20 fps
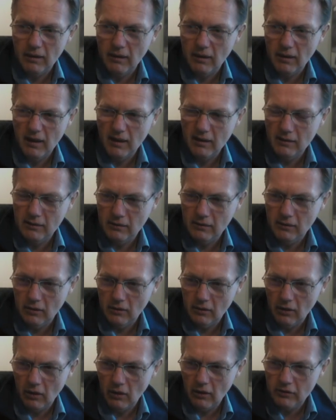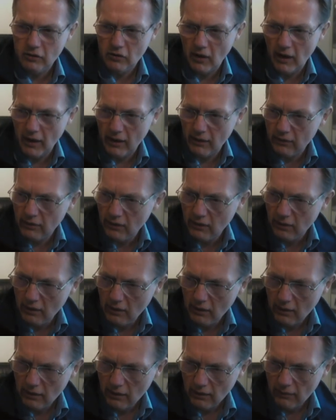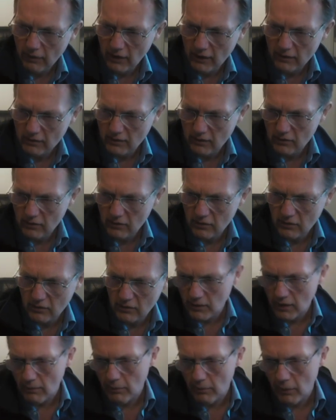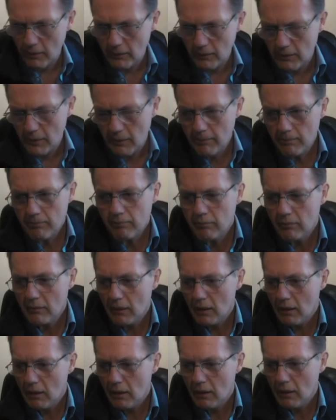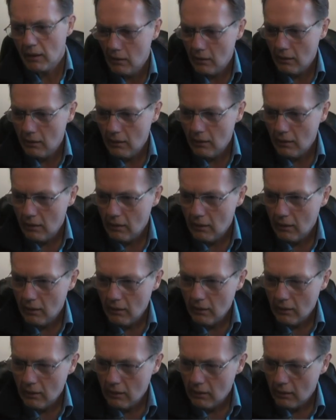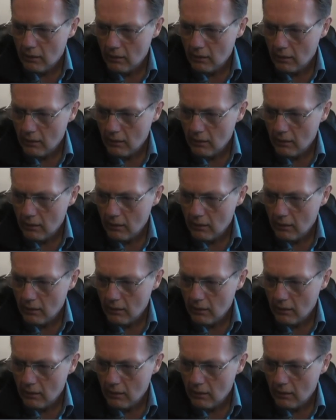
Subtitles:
He's got a lot of strength. In fact, it's just jumping. Yeah, it's NFP that's sending it up, of course.